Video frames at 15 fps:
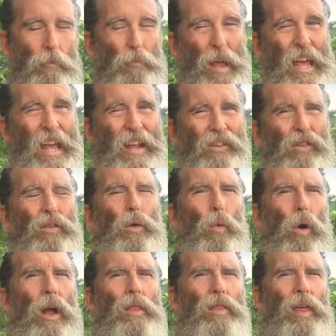beans are the
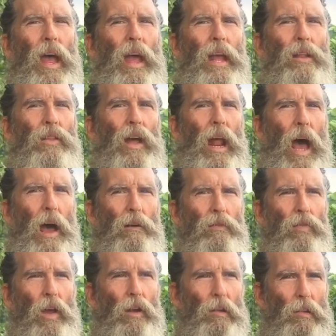one thing that
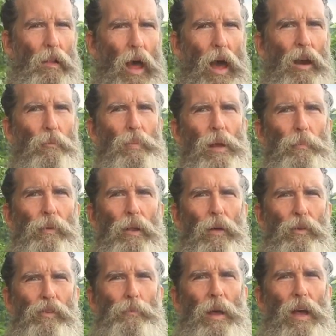a lot of people I
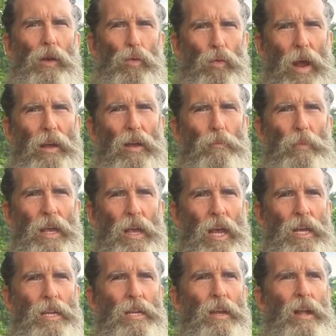respect
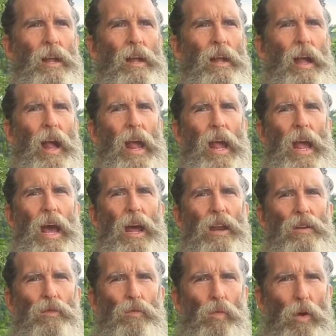recommend.
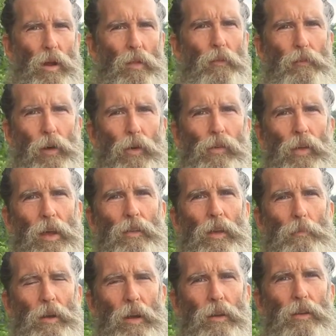And one of the first things
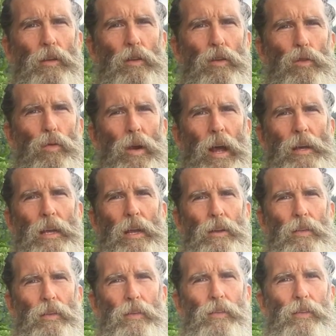I'm going to do when I
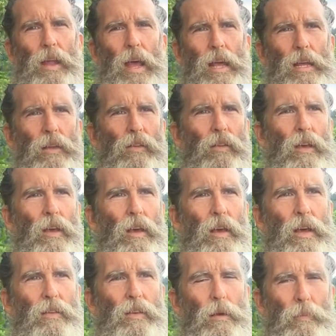get to the States
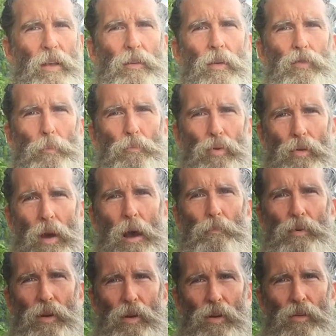is get myself a
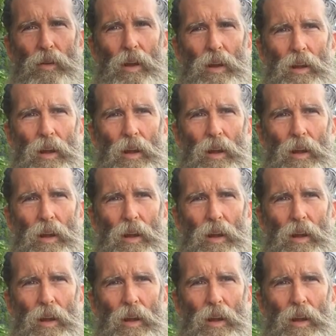proper